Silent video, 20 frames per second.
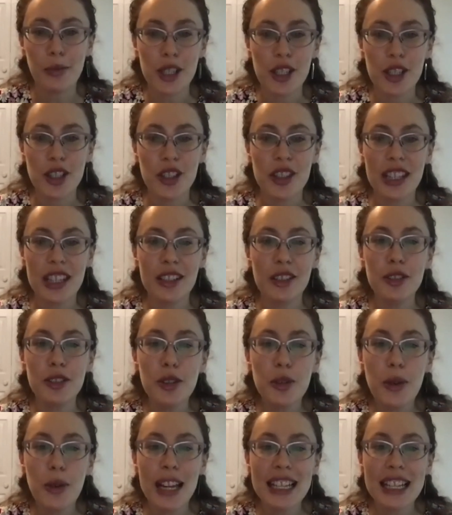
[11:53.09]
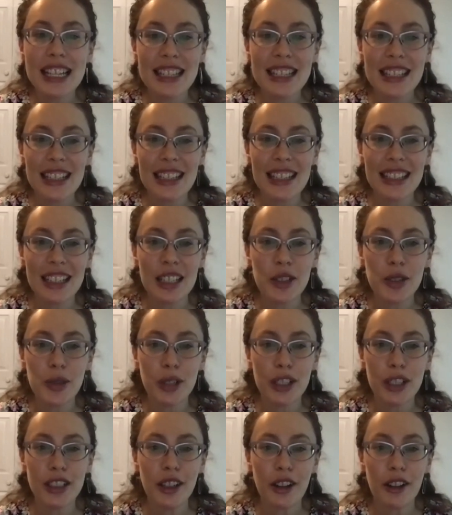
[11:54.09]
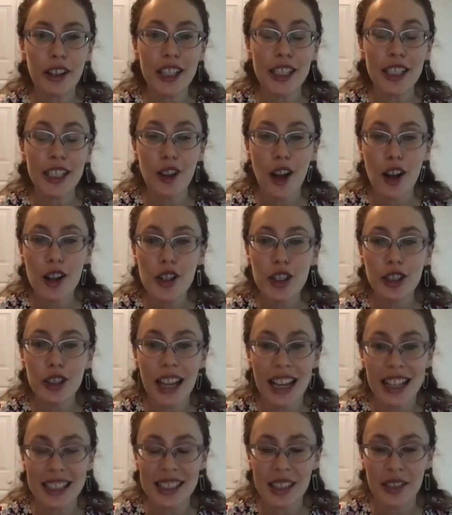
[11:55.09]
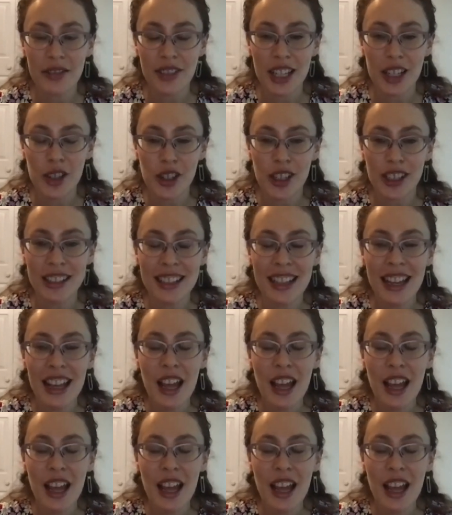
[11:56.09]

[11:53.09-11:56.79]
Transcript: which is the UNC in Israel Archaeological Excavation,